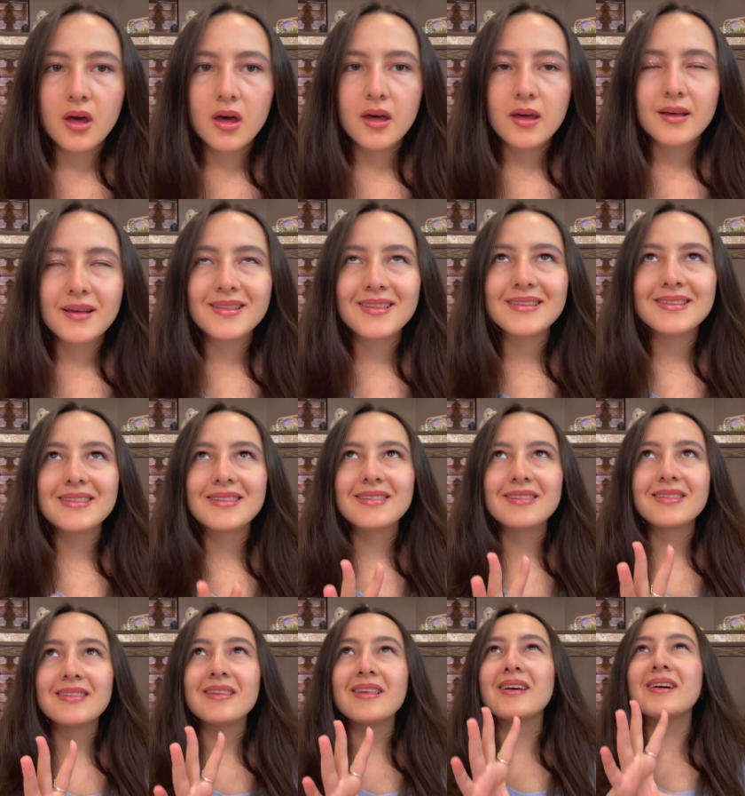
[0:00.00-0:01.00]
because it
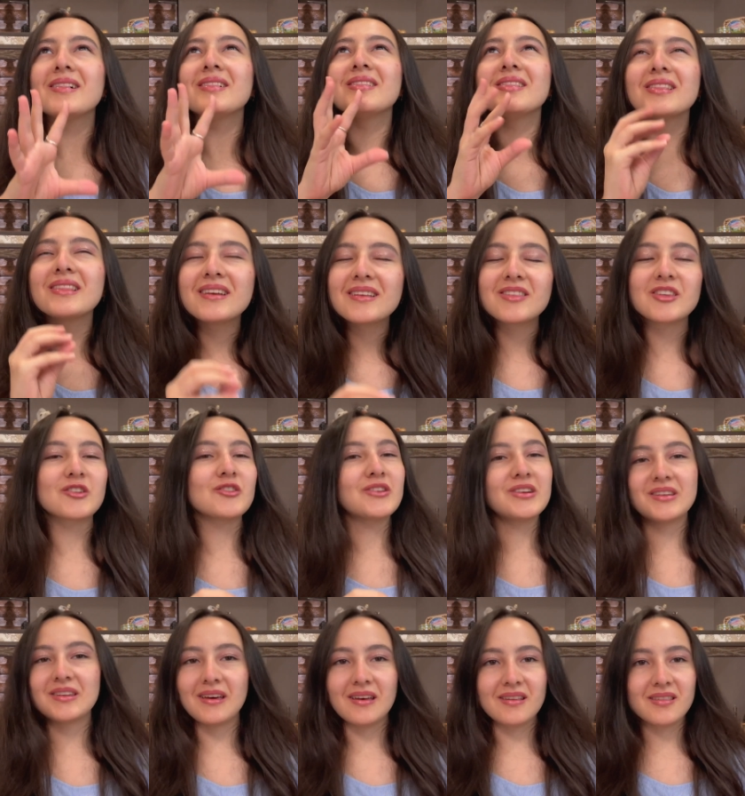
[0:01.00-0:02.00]
literally
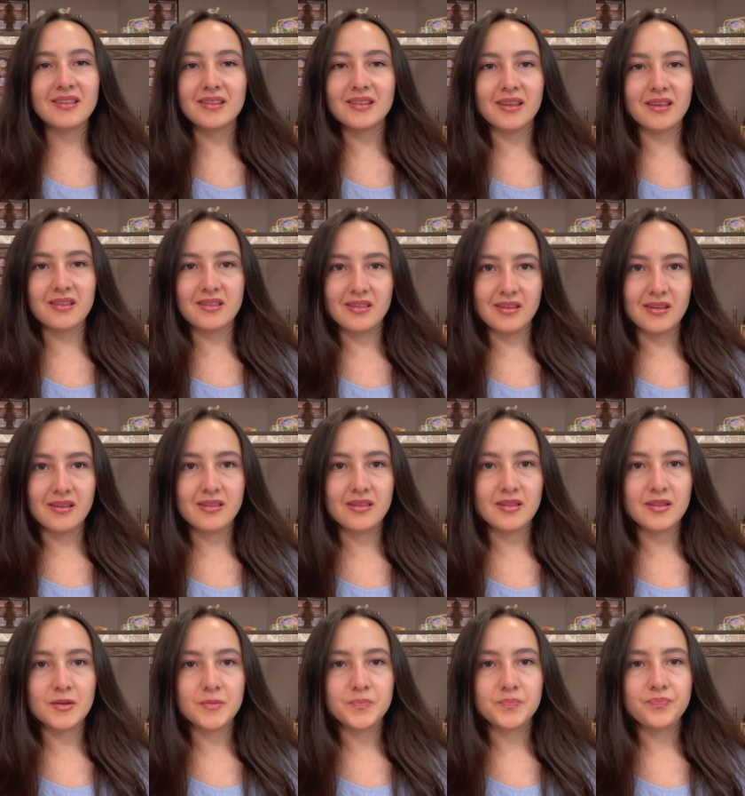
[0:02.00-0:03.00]
doesn't exist.